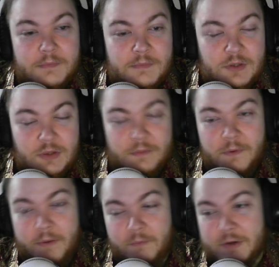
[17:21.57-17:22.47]
To the
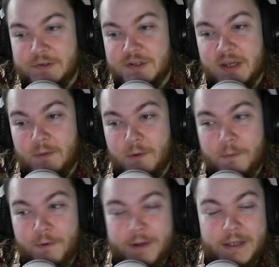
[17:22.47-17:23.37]
point where she, at one
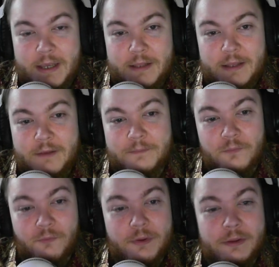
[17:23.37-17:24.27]
point, had a
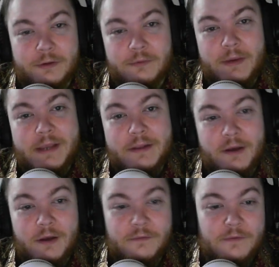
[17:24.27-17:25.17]
reload rate
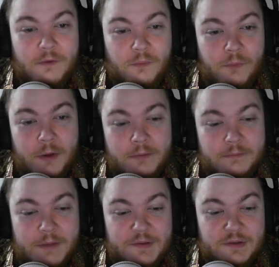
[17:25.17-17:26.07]
of,
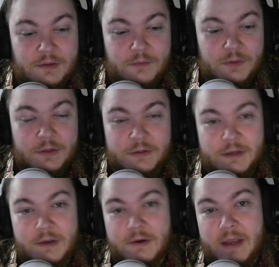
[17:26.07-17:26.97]
basically
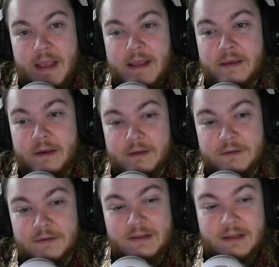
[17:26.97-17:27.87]
reloading her 8
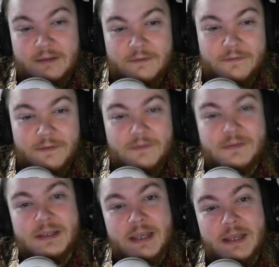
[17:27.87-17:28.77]
guns in
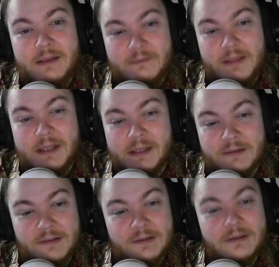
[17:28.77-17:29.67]
15
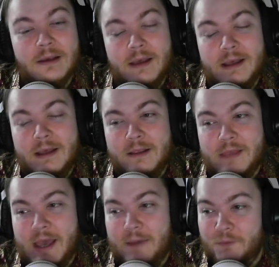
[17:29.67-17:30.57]
minutes.
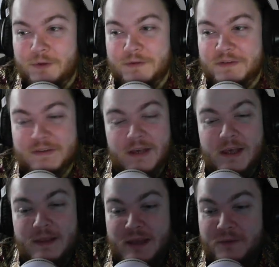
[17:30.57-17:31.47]
That was
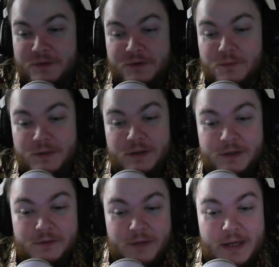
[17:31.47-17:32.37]
her
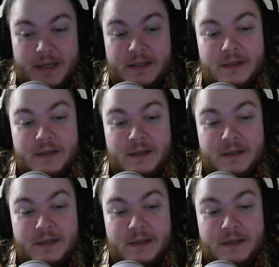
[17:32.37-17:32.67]
reload rate.